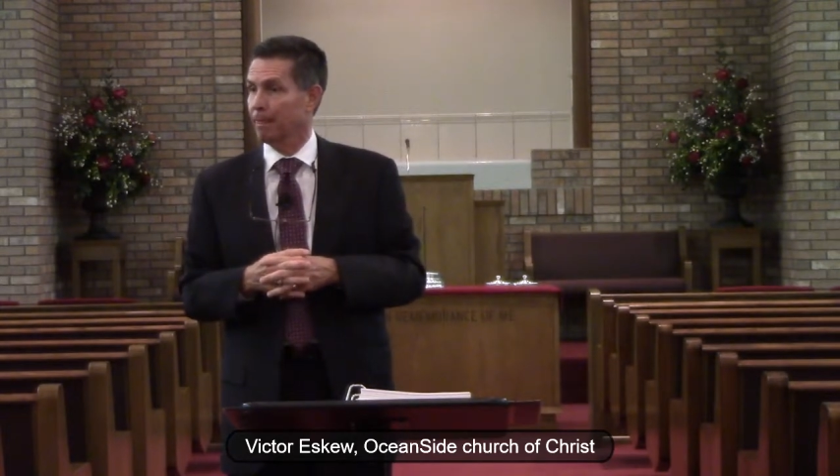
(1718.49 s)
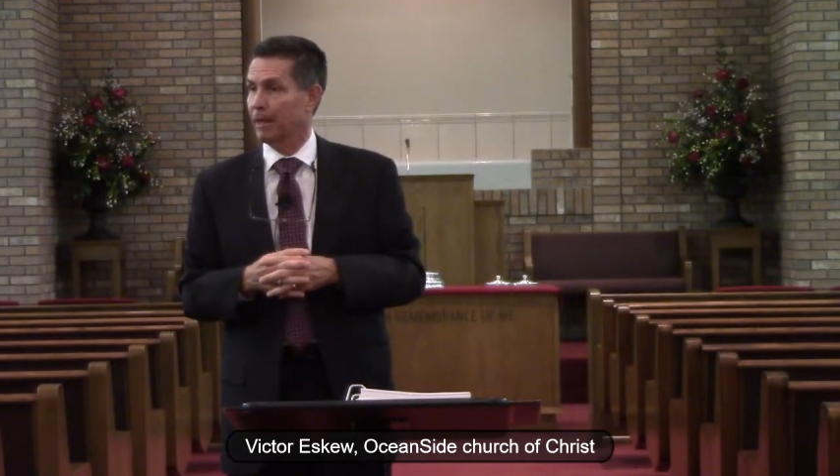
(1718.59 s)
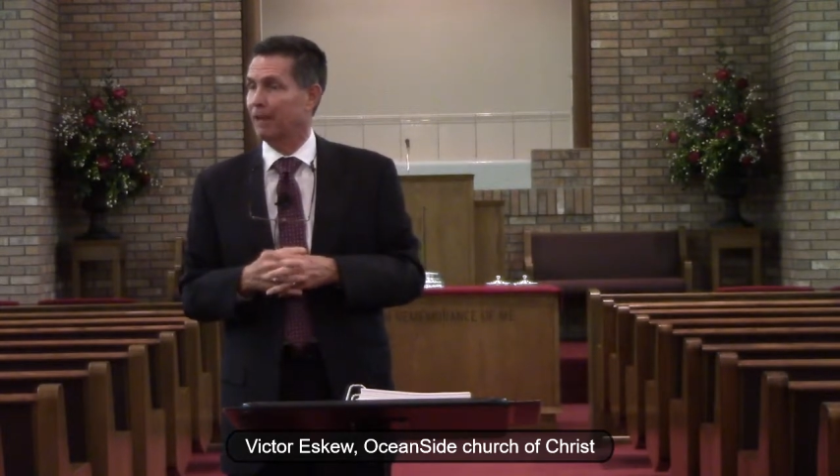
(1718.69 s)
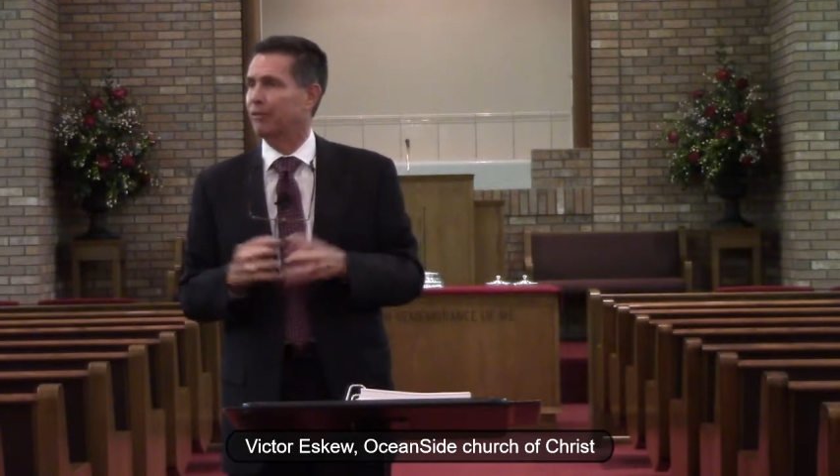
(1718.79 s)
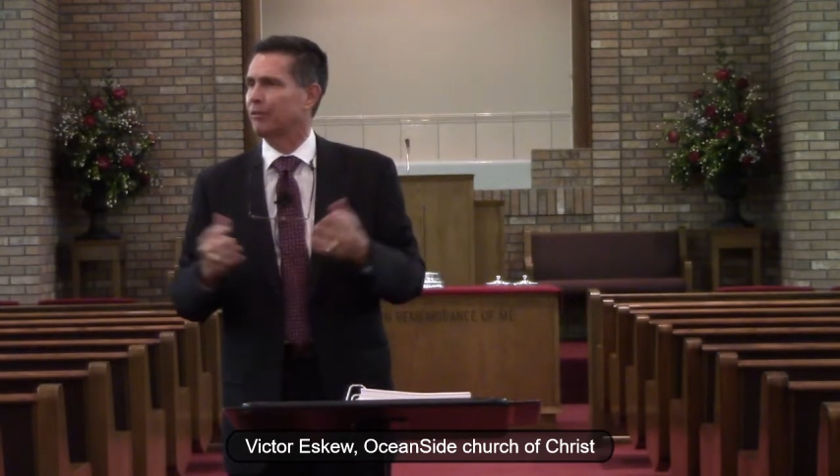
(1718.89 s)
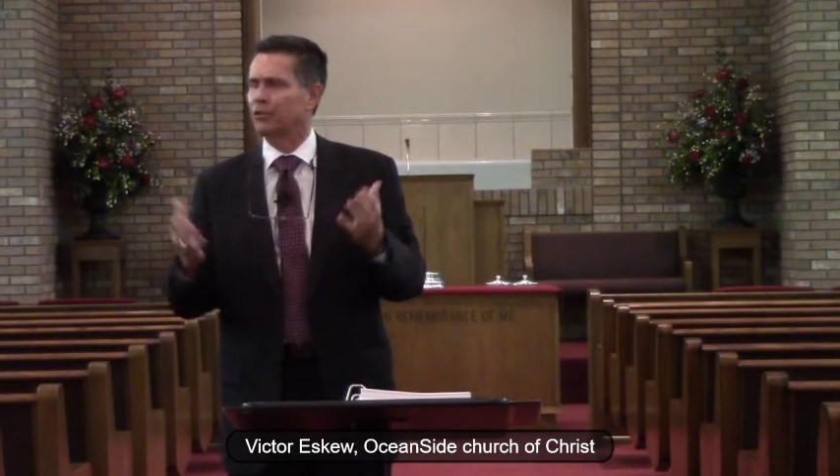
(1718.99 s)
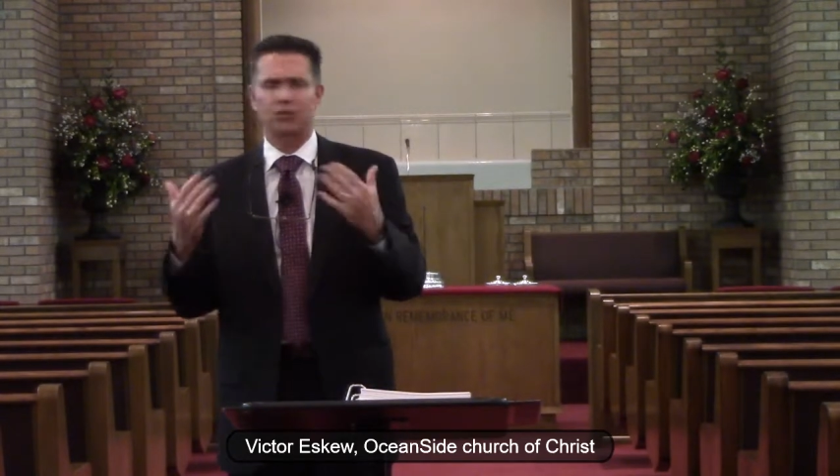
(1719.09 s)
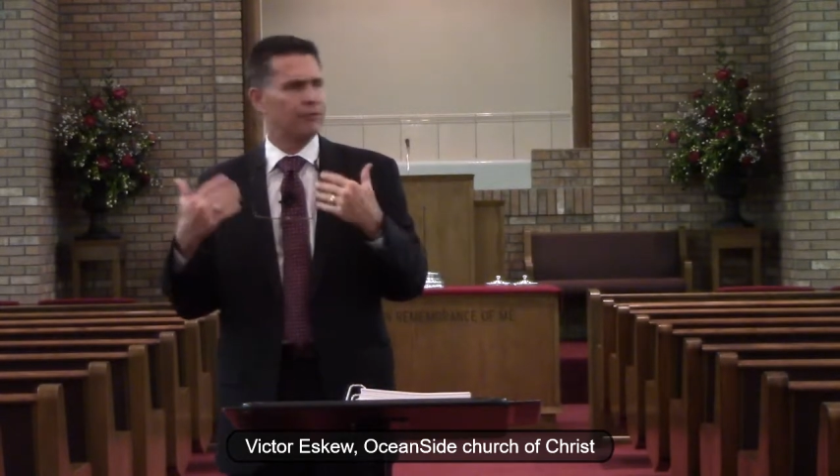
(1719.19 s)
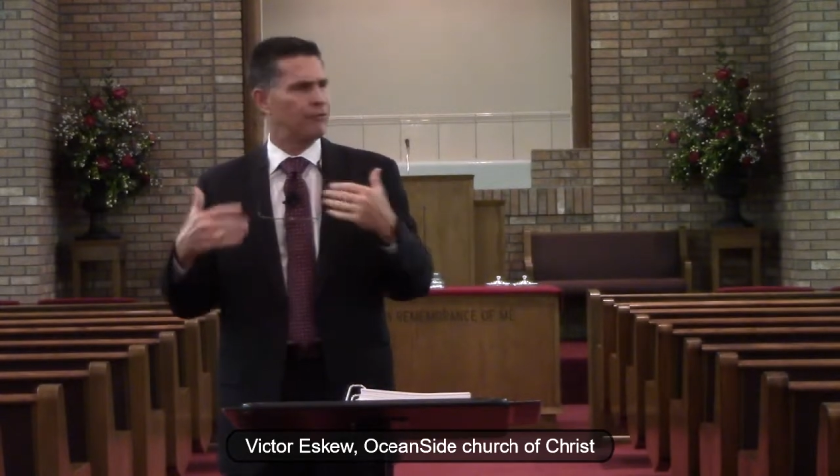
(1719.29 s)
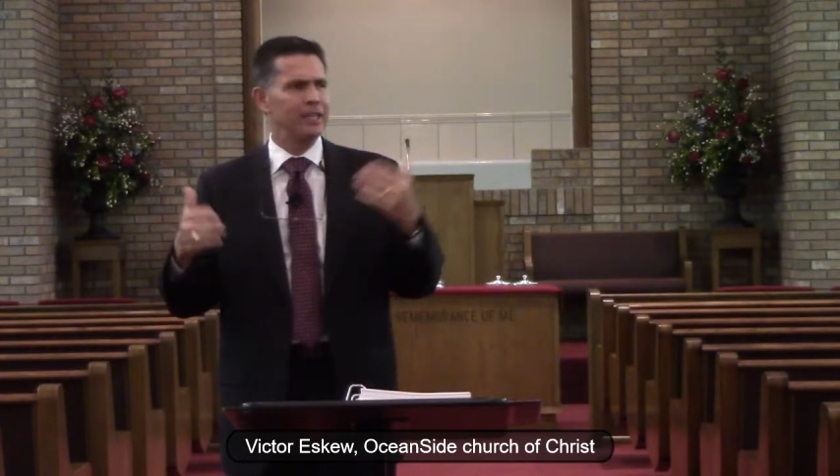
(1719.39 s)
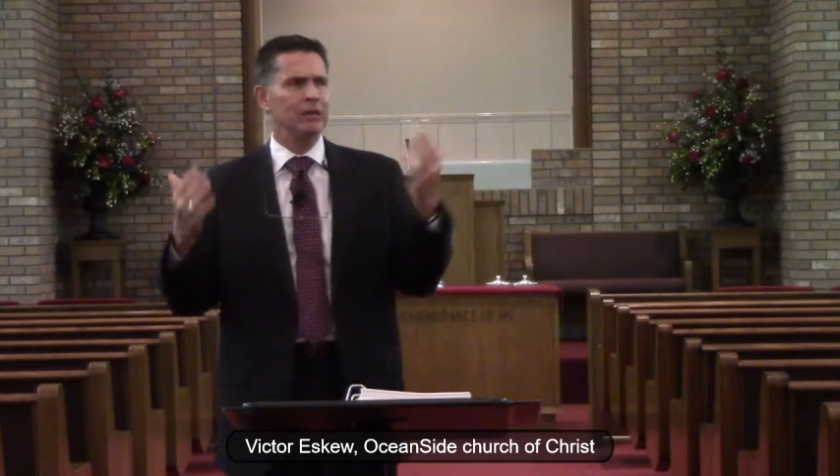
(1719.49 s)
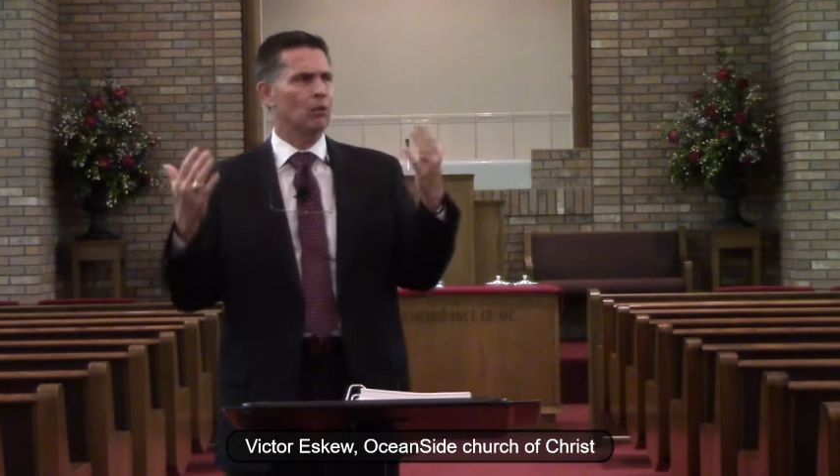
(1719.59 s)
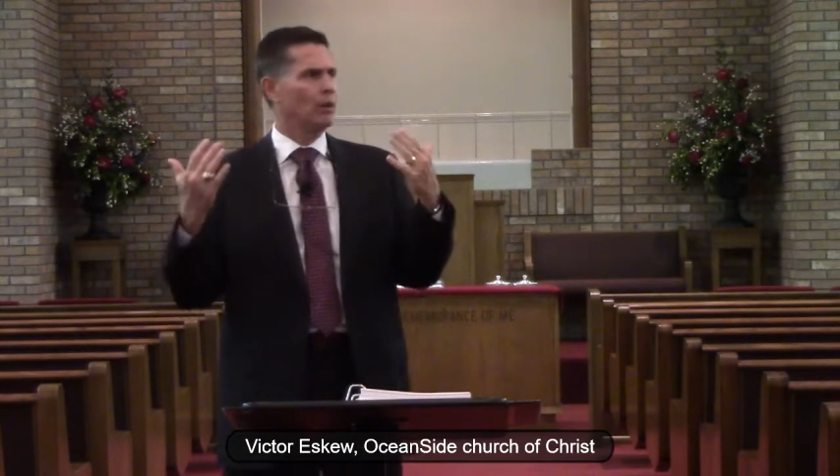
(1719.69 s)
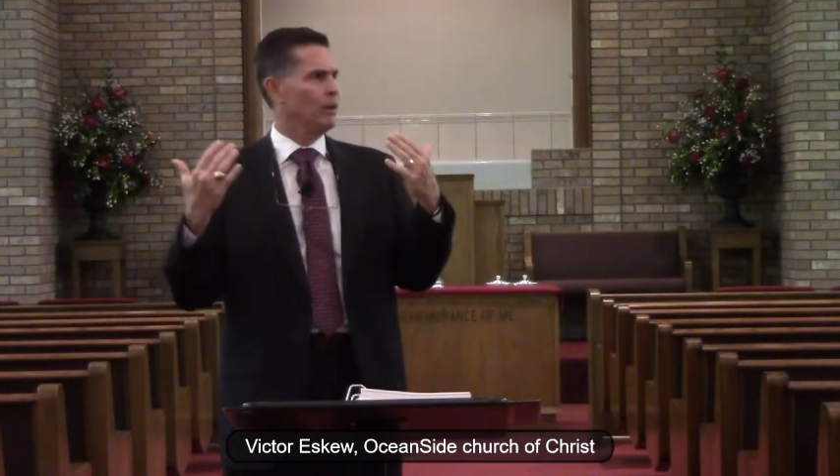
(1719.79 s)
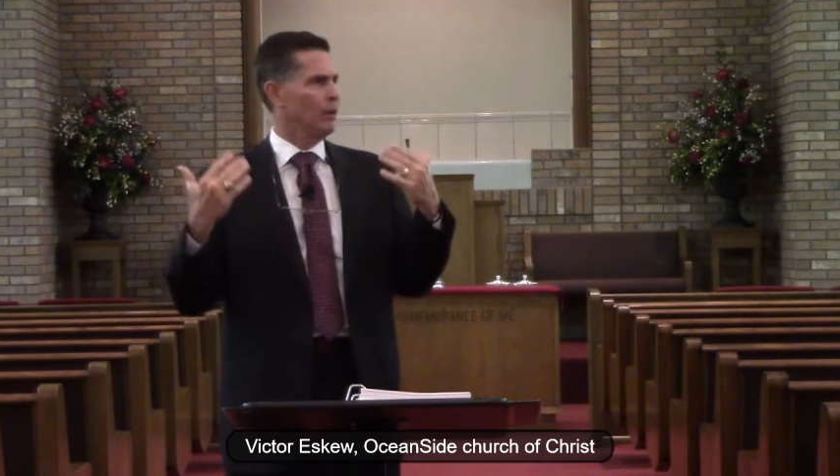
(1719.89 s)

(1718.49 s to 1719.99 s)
And I should feel